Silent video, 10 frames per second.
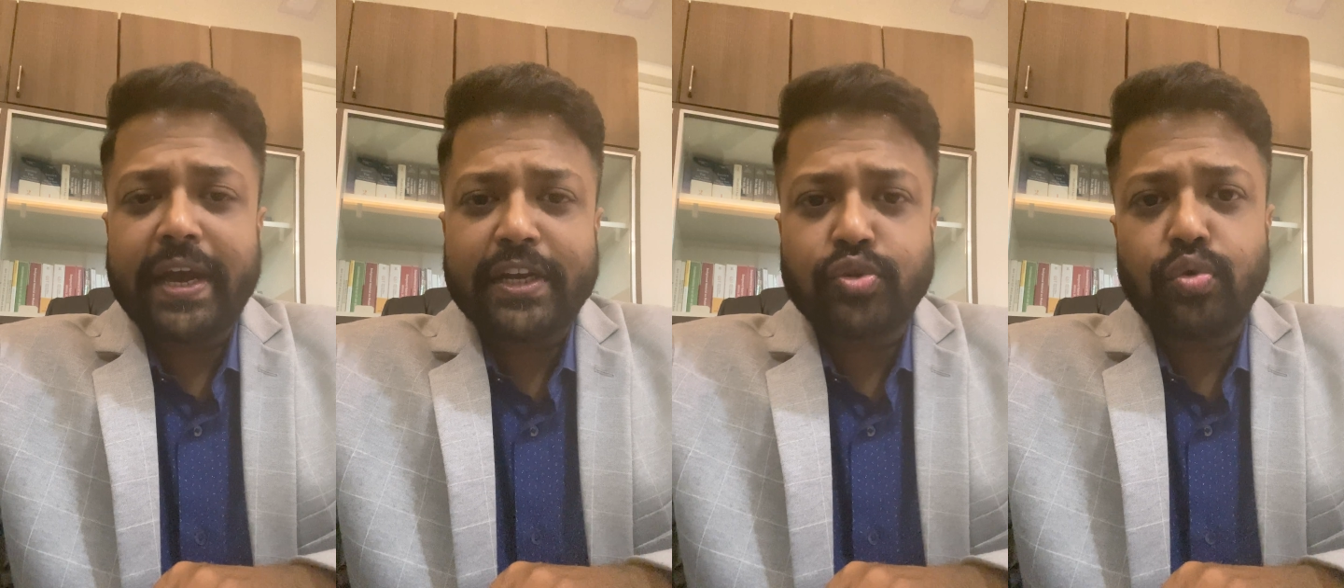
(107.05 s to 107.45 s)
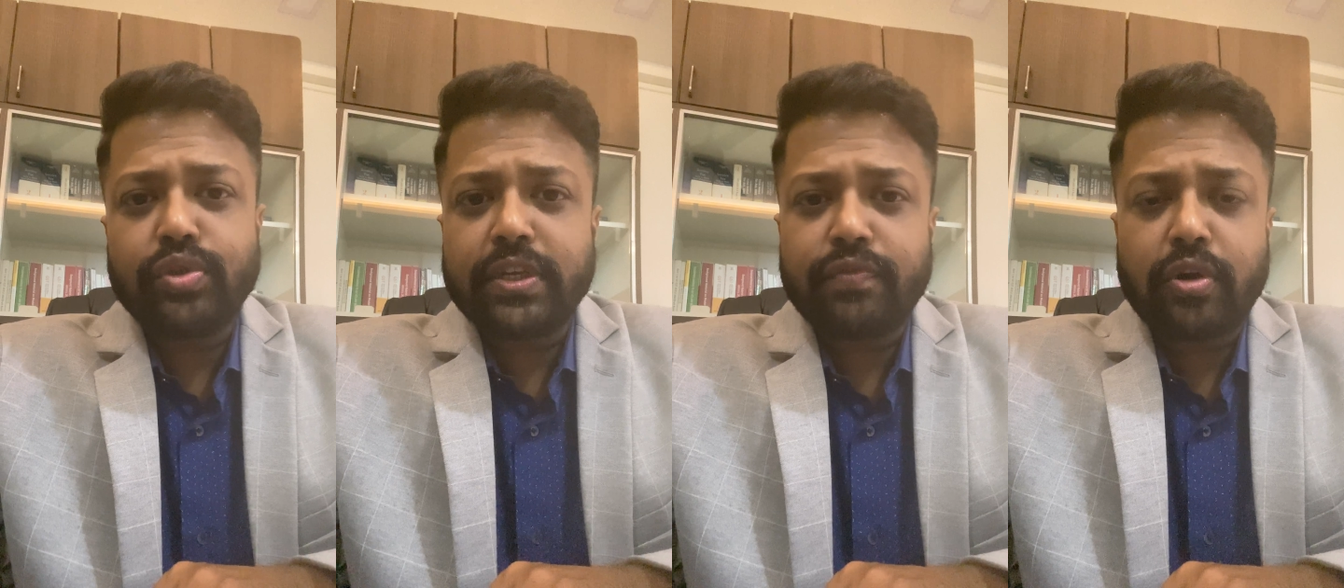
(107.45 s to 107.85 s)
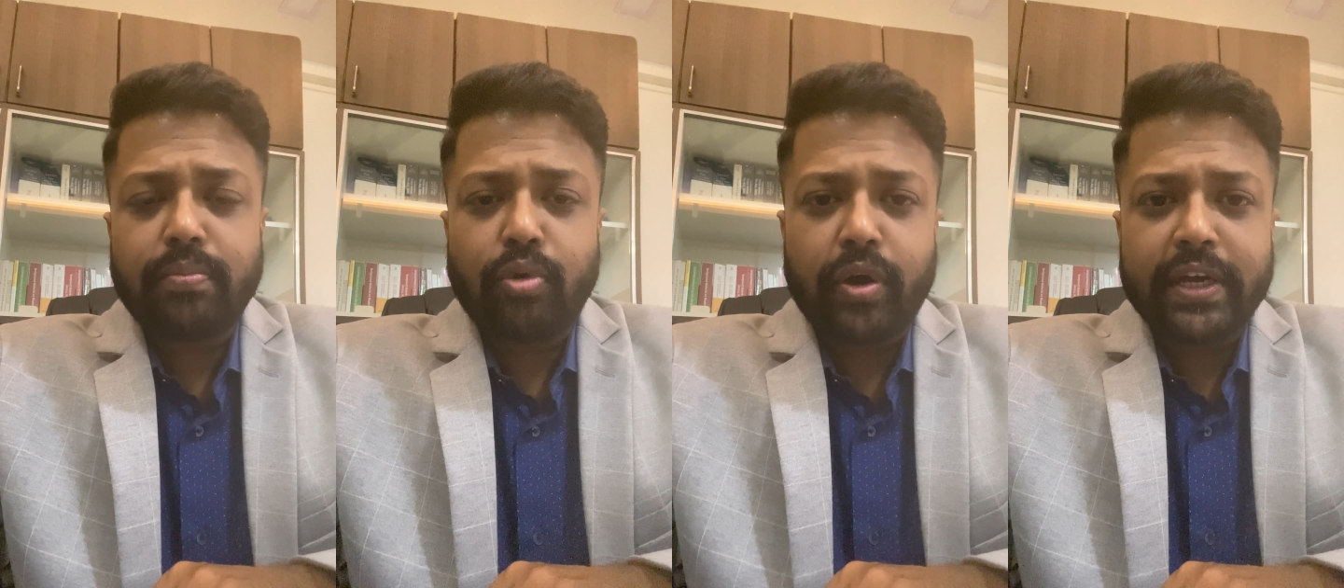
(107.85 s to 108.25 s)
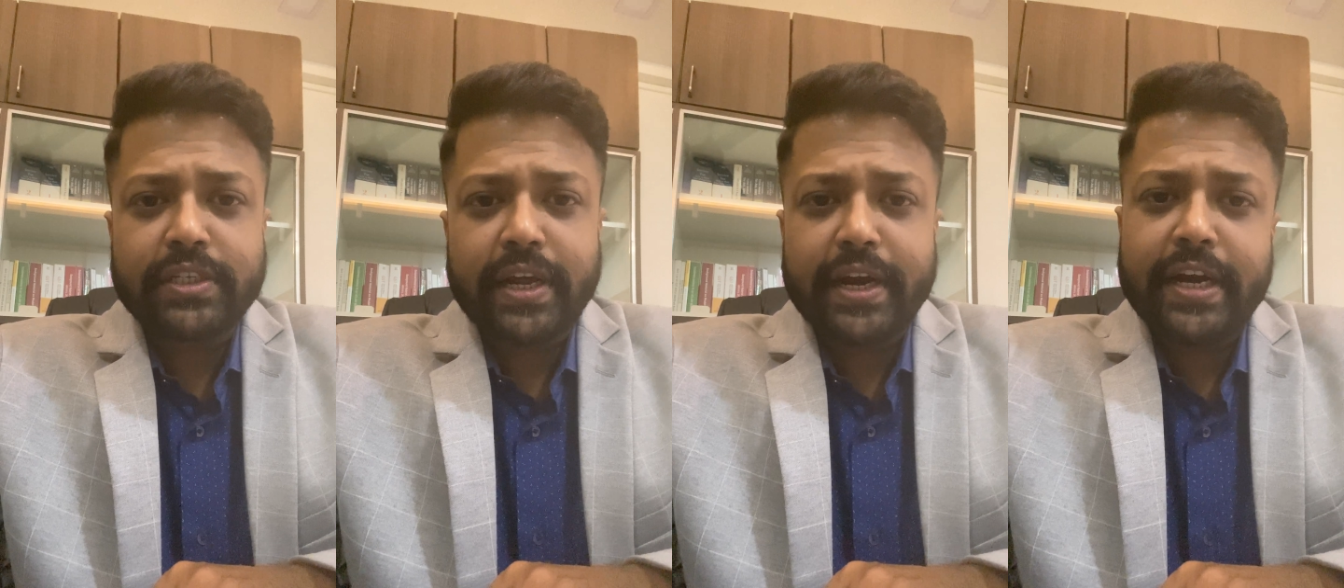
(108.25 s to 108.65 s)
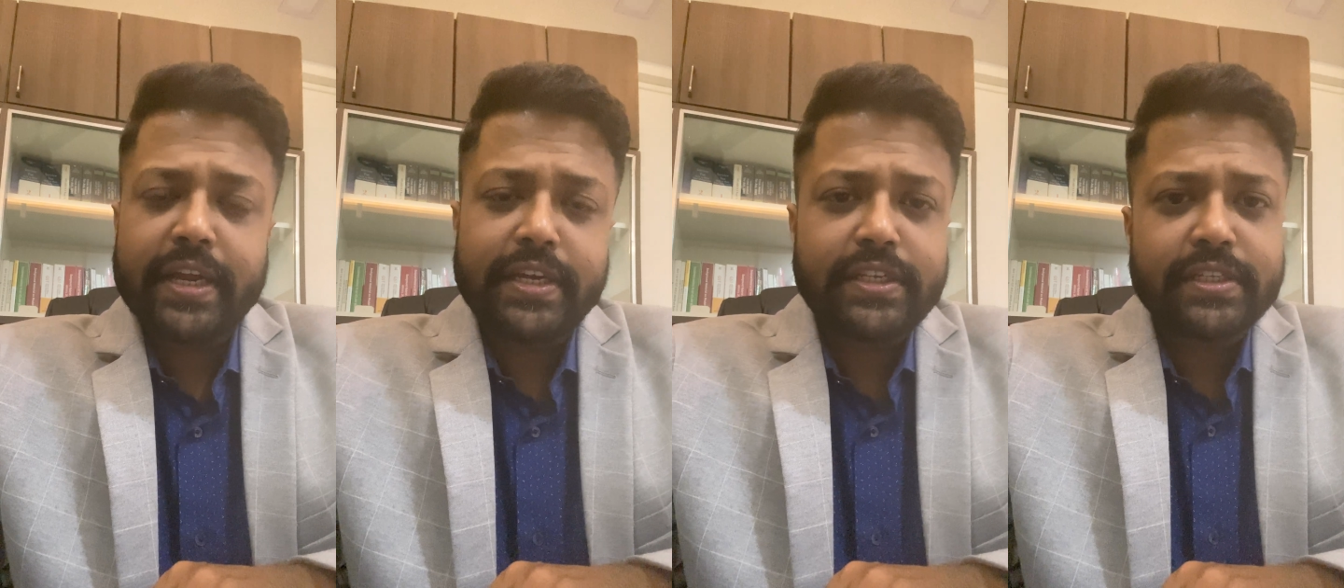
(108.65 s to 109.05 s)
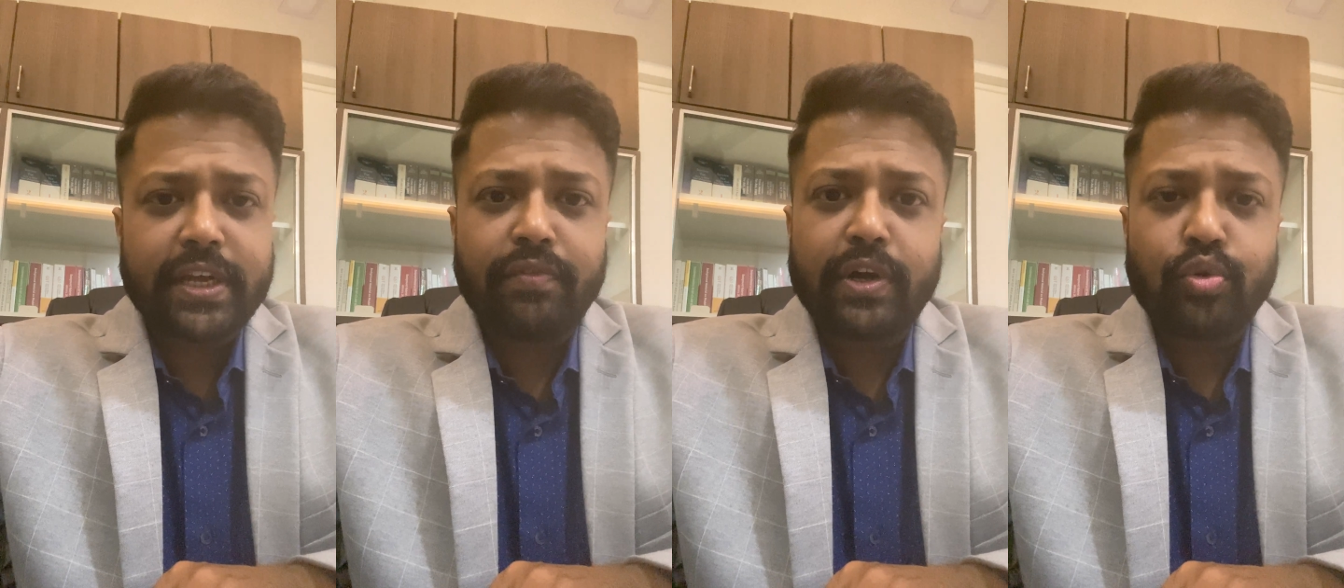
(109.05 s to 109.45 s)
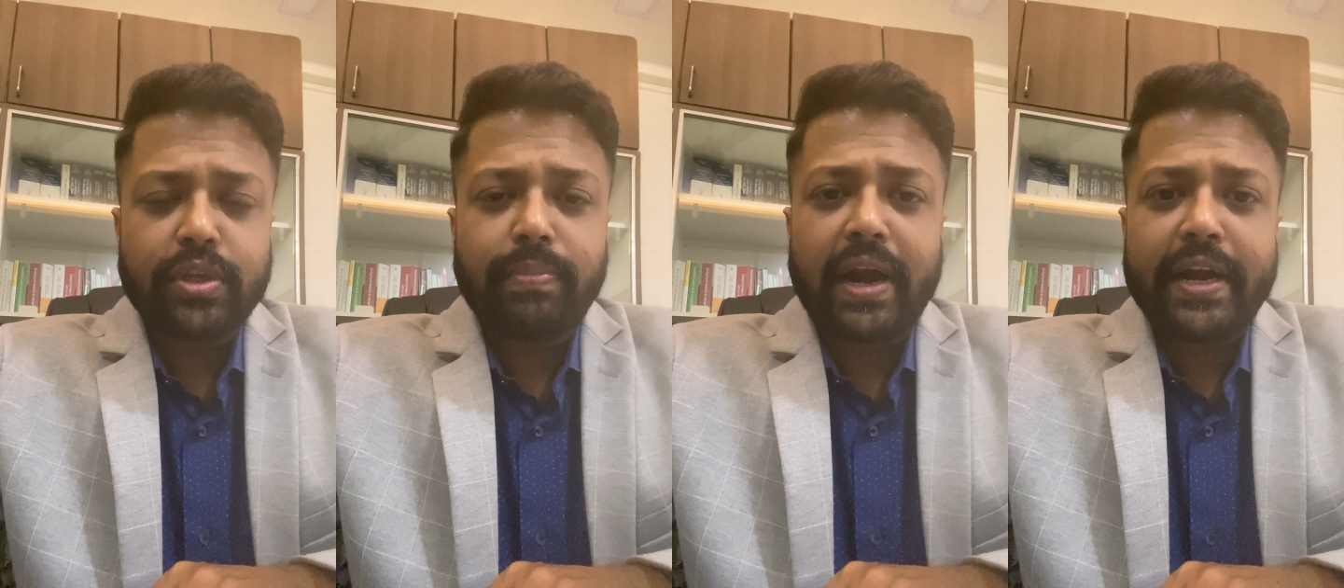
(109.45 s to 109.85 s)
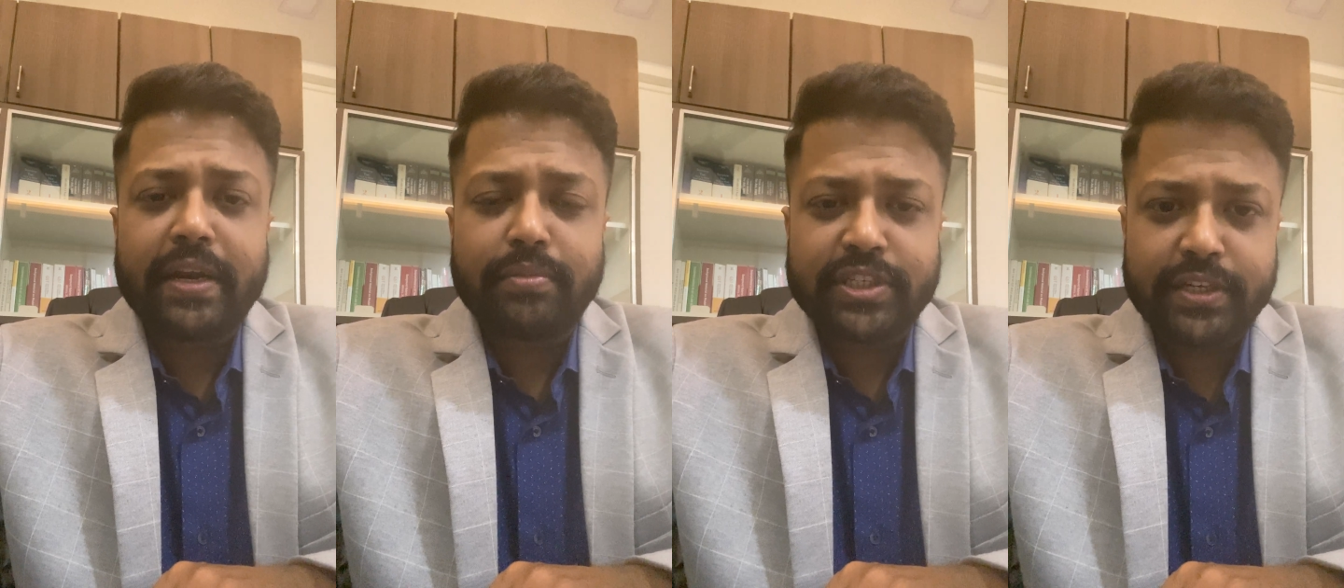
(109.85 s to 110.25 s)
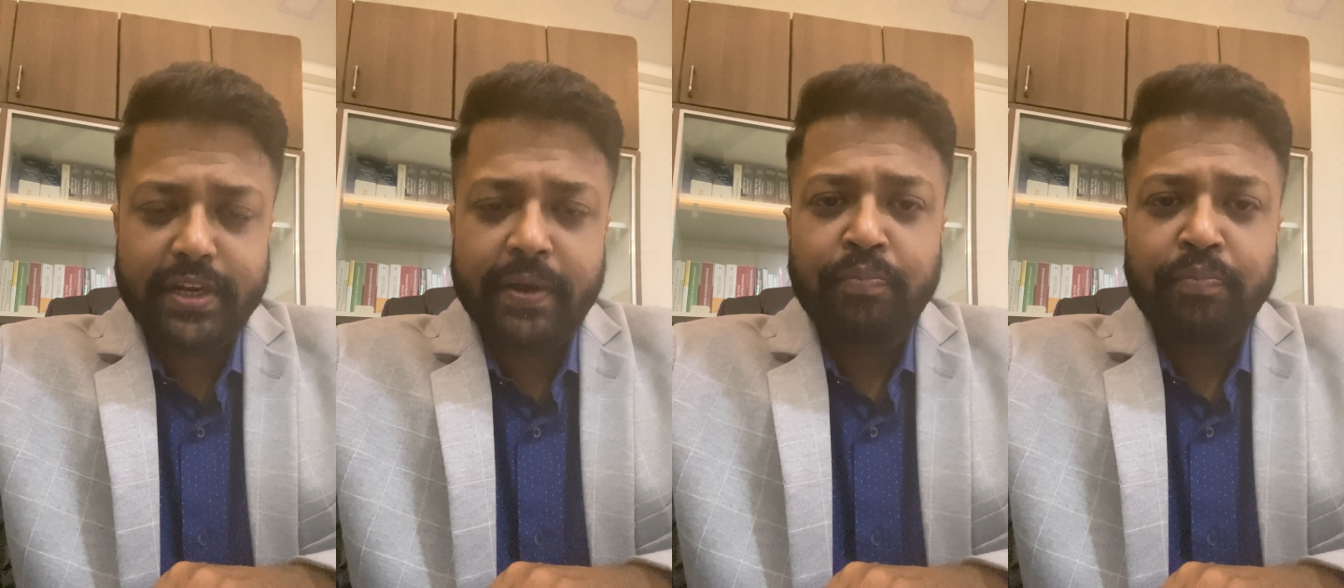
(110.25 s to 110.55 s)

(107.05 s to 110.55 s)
exclusion from blockage credit is given to the plant and machinery.